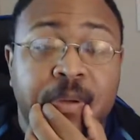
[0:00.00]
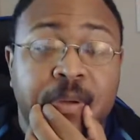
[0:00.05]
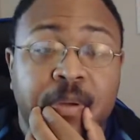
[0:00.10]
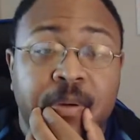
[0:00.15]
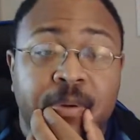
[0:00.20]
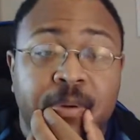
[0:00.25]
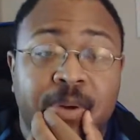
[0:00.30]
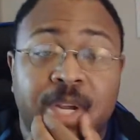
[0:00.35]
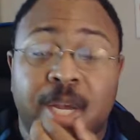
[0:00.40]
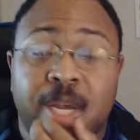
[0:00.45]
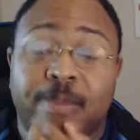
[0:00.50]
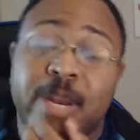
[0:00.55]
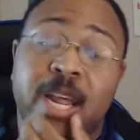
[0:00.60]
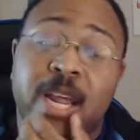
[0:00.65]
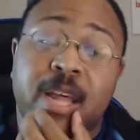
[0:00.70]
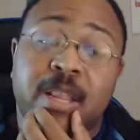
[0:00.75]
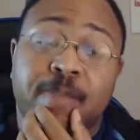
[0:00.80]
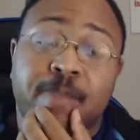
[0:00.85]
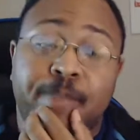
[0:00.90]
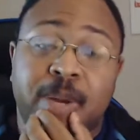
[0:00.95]
we're coming
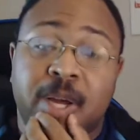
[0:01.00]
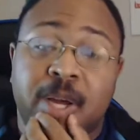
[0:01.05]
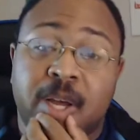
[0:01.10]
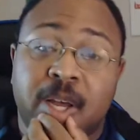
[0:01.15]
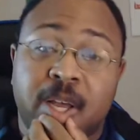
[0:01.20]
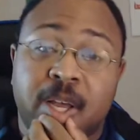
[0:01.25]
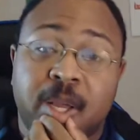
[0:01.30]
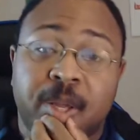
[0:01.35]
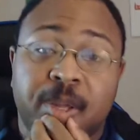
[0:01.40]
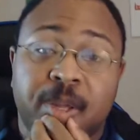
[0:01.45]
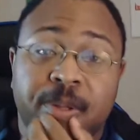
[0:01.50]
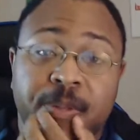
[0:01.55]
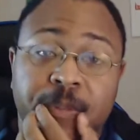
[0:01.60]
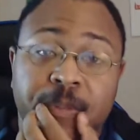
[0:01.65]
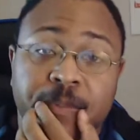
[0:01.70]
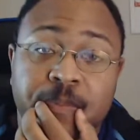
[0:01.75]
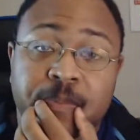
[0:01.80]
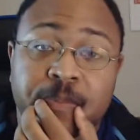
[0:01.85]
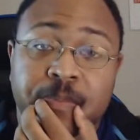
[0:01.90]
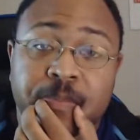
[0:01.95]
out of the bye,
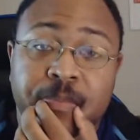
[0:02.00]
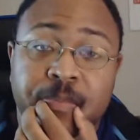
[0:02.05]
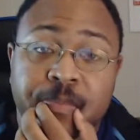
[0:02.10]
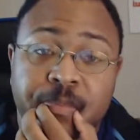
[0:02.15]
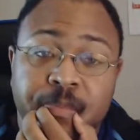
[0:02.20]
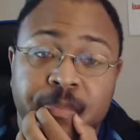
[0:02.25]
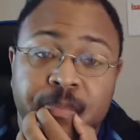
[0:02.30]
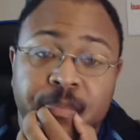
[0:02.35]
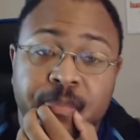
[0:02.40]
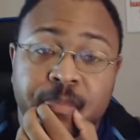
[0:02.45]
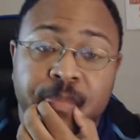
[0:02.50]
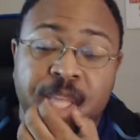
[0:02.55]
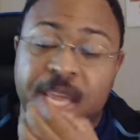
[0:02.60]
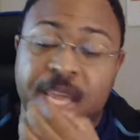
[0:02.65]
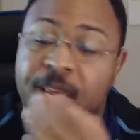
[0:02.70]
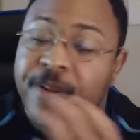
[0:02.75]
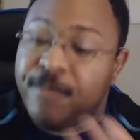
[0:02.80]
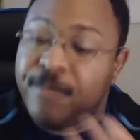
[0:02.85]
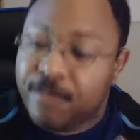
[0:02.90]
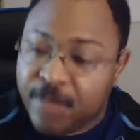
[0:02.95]

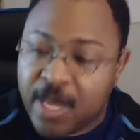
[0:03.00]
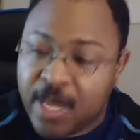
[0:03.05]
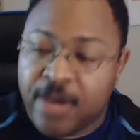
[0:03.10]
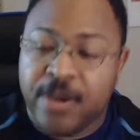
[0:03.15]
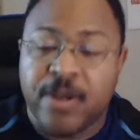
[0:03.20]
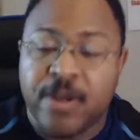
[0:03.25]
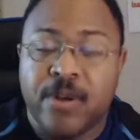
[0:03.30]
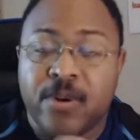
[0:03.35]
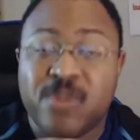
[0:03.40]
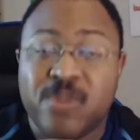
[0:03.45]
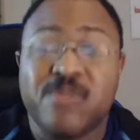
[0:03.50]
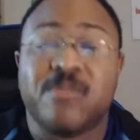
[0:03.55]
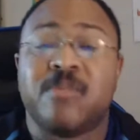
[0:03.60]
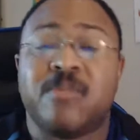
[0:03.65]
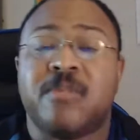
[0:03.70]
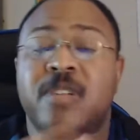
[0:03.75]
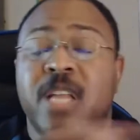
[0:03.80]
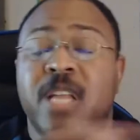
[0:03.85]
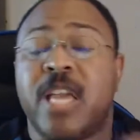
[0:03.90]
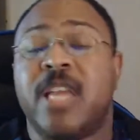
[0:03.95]
and I know
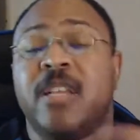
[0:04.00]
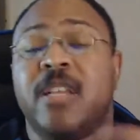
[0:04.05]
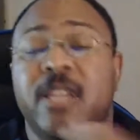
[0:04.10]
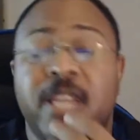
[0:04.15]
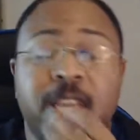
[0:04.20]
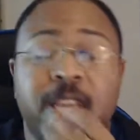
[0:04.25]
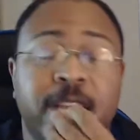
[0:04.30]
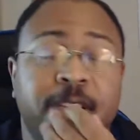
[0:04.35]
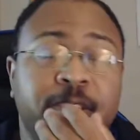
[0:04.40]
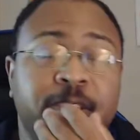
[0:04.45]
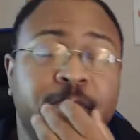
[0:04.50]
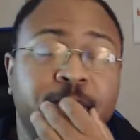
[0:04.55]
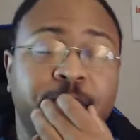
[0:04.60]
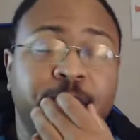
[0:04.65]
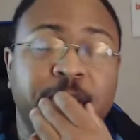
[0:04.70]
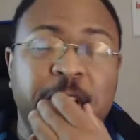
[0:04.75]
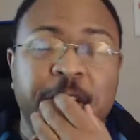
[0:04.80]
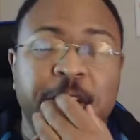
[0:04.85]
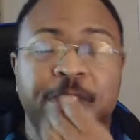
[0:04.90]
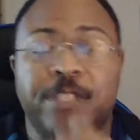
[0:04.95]
lately
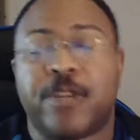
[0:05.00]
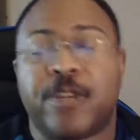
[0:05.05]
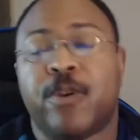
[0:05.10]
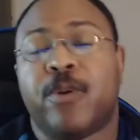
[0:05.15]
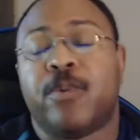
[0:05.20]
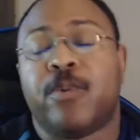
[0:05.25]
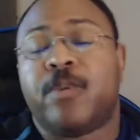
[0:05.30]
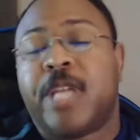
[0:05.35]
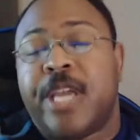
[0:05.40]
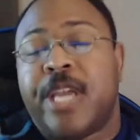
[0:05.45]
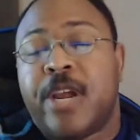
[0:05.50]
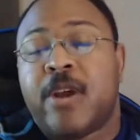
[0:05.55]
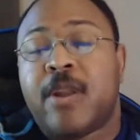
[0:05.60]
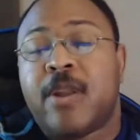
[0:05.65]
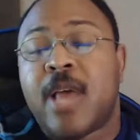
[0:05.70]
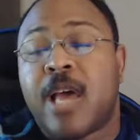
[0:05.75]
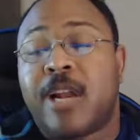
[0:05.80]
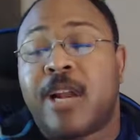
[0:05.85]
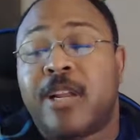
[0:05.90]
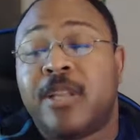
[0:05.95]
history has showed
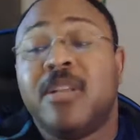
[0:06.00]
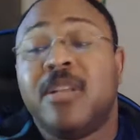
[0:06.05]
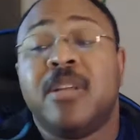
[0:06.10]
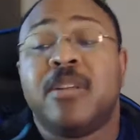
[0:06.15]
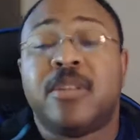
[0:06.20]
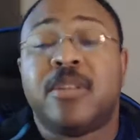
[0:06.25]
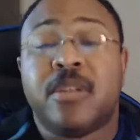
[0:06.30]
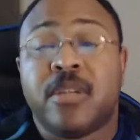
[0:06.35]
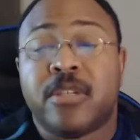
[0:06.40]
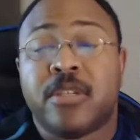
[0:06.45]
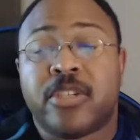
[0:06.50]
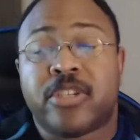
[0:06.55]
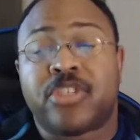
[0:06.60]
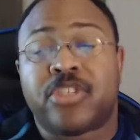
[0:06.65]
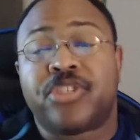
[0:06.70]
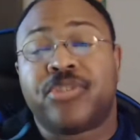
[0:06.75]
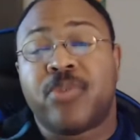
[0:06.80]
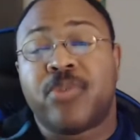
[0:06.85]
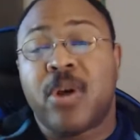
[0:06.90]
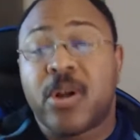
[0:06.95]
Carolina to
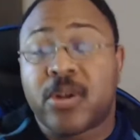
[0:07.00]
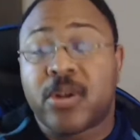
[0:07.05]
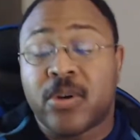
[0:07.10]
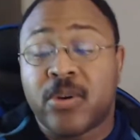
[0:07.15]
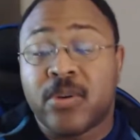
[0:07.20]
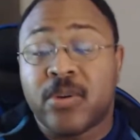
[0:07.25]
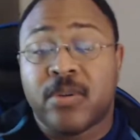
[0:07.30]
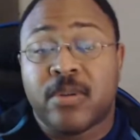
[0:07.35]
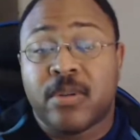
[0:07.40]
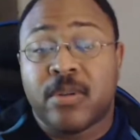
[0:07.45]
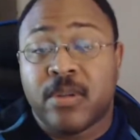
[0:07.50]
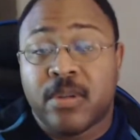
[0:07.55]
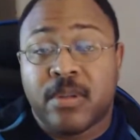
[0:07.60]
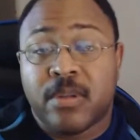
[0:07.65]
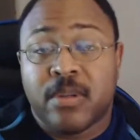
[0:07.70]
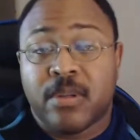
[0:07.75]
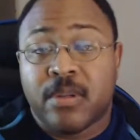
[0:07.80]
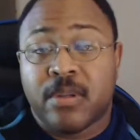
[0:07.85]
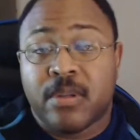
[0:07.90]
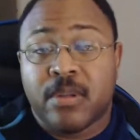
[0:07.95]
struggle
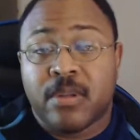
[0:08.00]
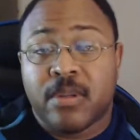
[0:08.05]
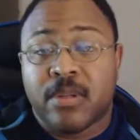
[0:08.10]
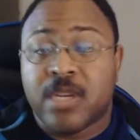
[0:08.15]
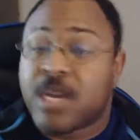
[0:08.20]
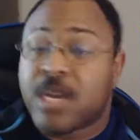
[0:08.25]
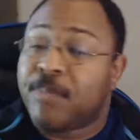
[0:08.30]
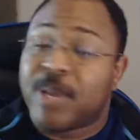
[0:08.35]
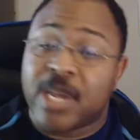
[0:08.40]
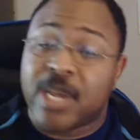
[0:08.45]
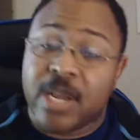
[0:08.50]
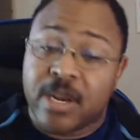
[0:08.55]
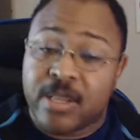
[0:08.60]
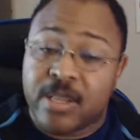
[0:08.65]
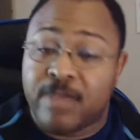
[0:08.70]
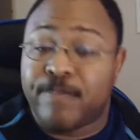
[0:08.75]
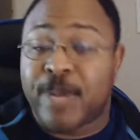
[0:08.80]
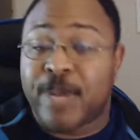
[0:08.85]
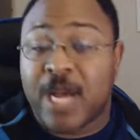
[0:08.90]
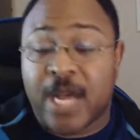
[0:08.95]
coming out of
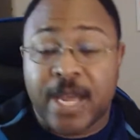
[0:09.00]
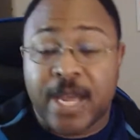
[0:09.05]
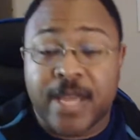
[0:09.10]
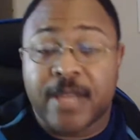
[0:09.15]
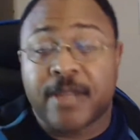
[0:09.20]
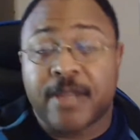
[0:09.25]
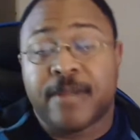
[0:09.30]
the bye,